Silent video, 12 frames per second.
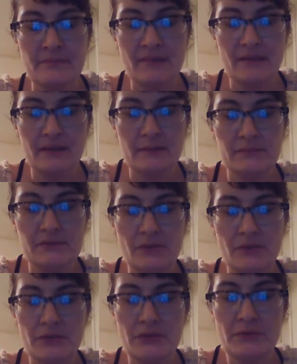Um,
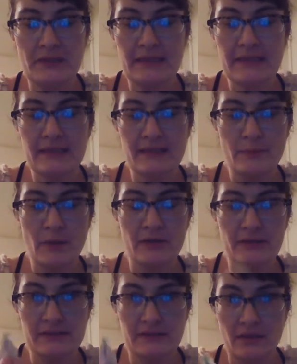so you could eat a part
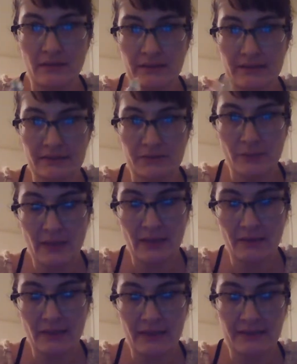of this garlic as
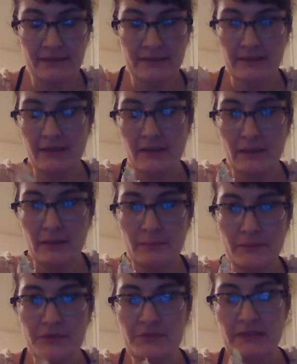well, and um,
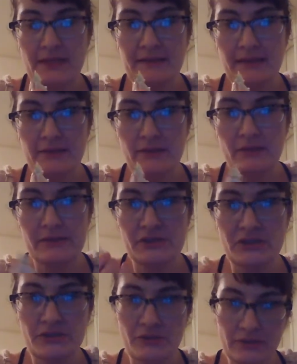you take that knowledge
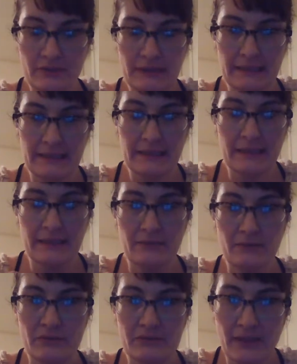internally, and it
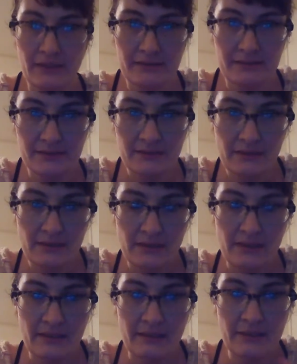resides
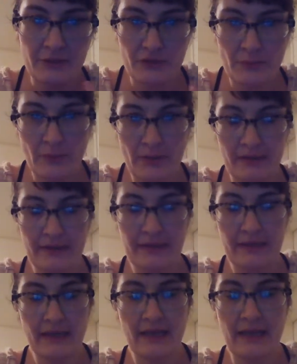in your
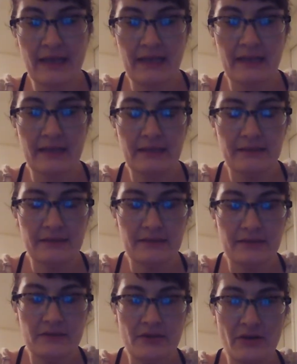body, and
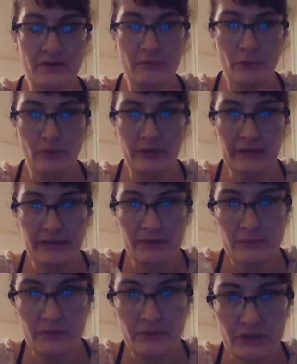you have more in
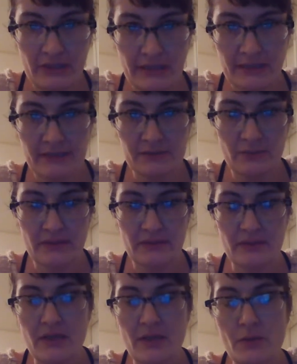communion, I guess, with
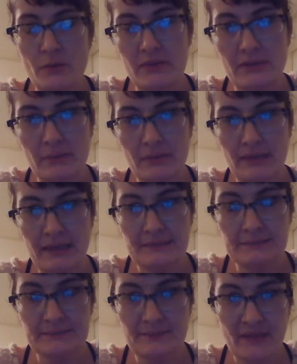with the plant.
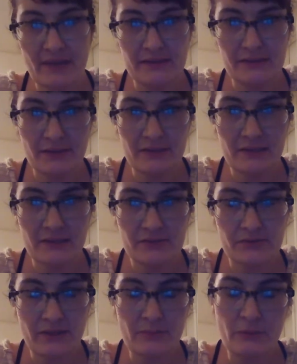And it's hard to
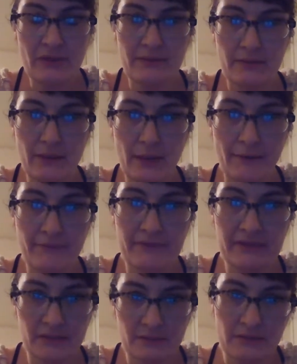describe what uh,
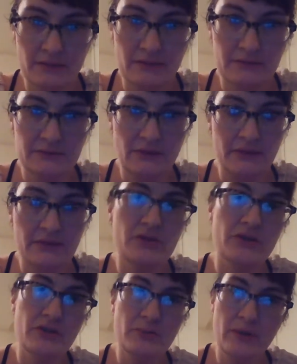physical knowledge
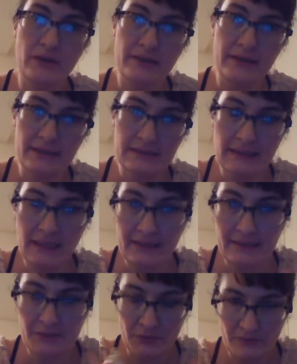in your body is like.
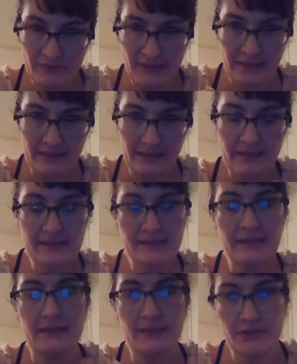It's sort of a it is
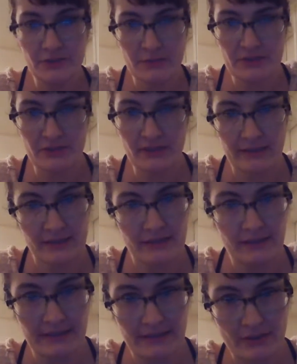like an intuition, like
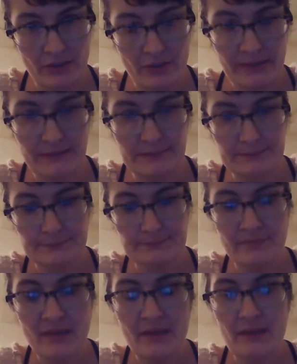like a knowing,
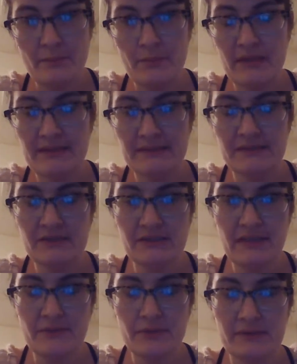but it doesn't just
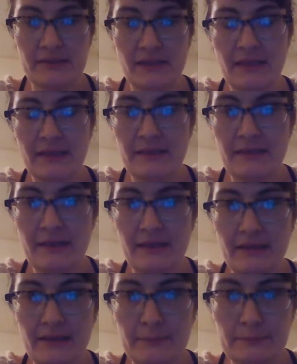have to reside
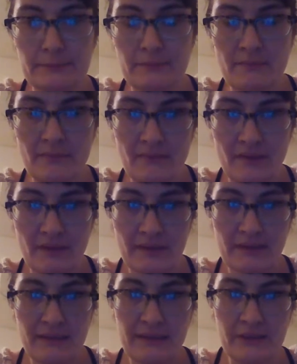um,
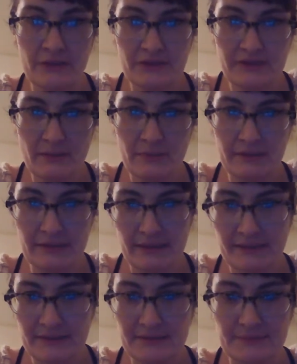in your stomach, I
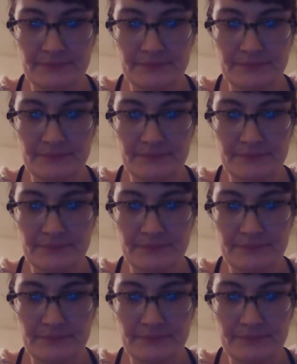guess